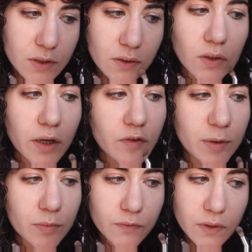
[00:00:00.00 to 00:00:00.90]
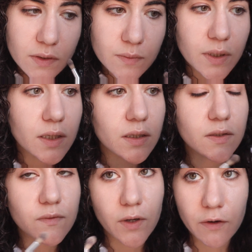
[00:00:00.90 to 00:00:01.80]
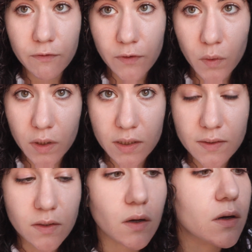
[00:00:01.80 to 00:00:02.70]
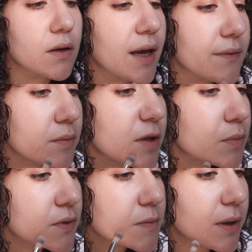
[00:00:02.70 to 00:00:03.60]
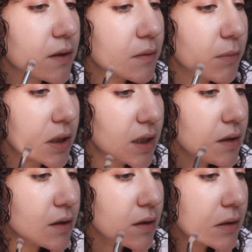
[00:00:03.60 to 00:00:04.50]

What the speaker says: sure a lot of people feel this way, is very focused on having people spend money,